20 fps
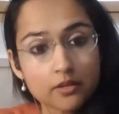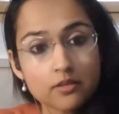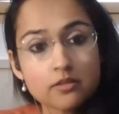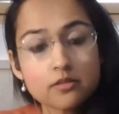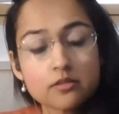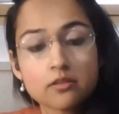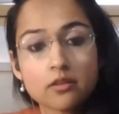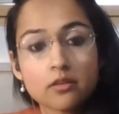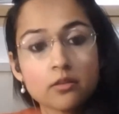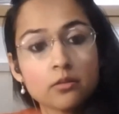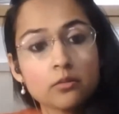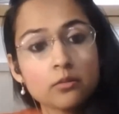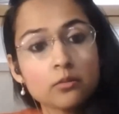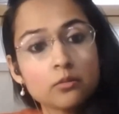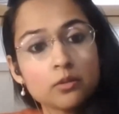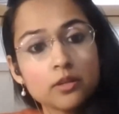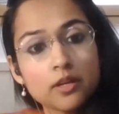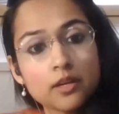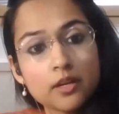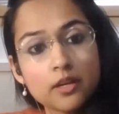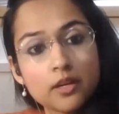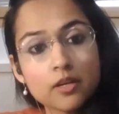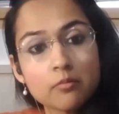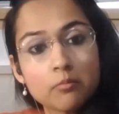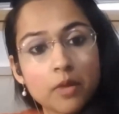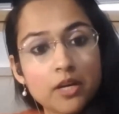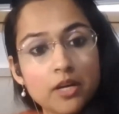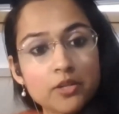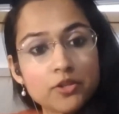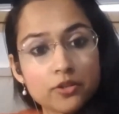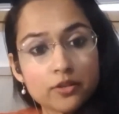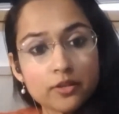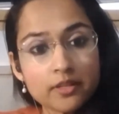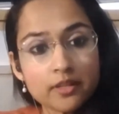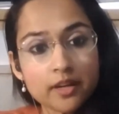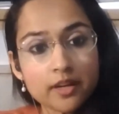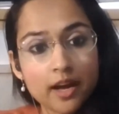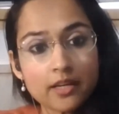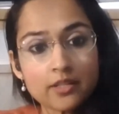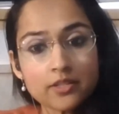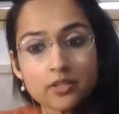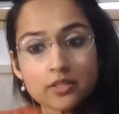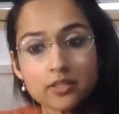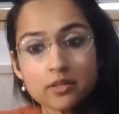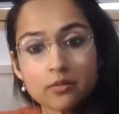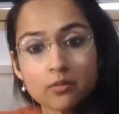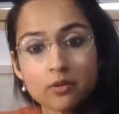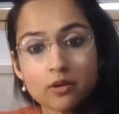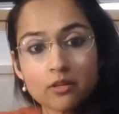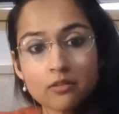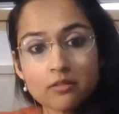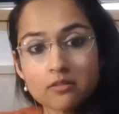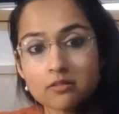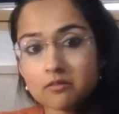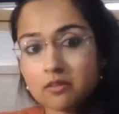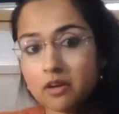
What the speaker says: So my journey actually was,